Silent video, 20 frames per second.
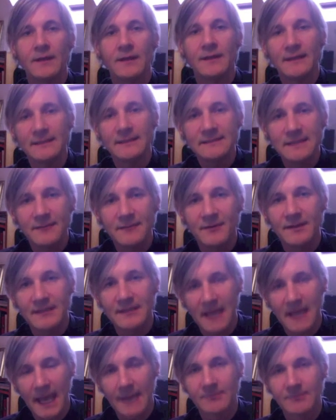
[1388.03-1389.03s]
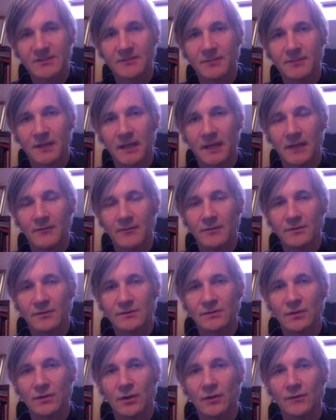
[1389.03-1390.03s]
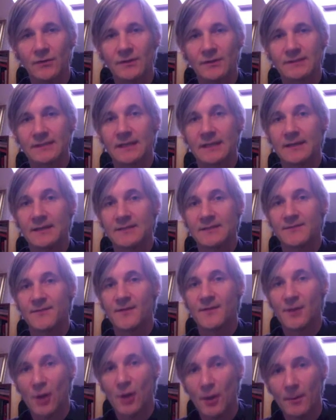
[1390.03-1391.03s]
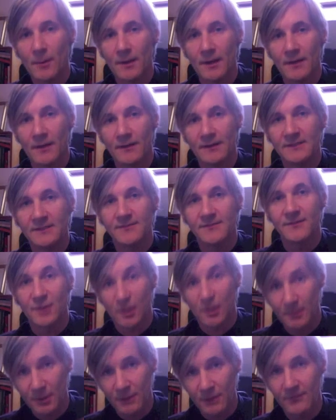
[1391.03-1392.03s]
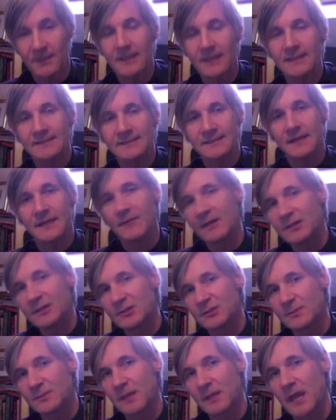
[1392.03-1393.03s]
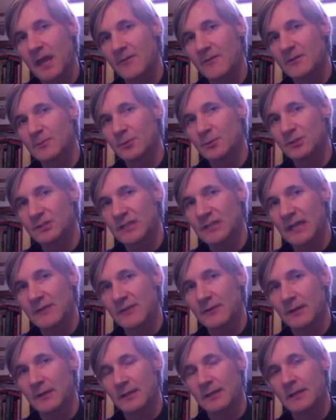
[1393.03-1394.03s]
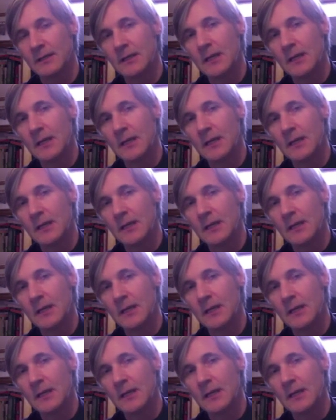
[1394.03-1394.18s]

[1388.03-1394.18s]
these different types of behaviors to understand these phenomena of self-injurious behaviors more generally,